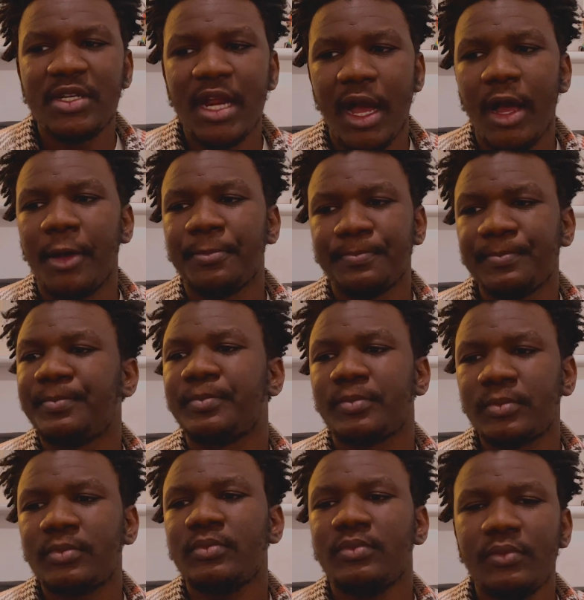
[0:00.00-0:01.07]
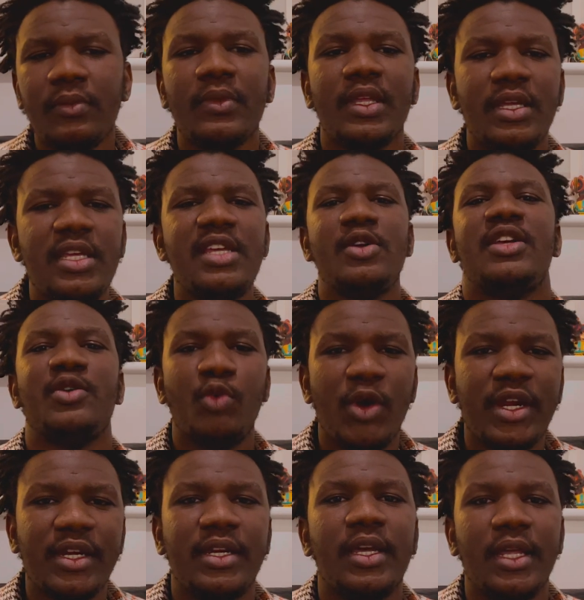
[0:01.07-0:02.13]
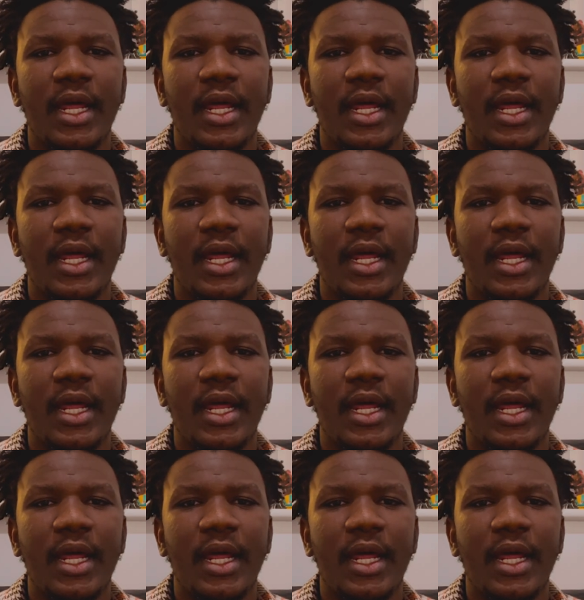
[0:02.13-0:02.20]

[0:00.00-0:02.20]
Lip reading: that he went there.